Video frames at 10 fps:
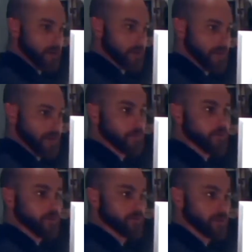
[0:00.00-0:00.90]
Maybe they
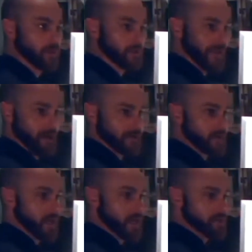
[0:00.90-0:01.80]
moved,
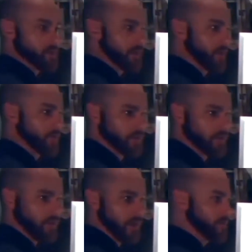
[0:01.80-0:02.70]
downsized, whatever, didn't
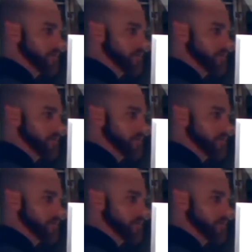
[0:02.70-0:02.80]
quite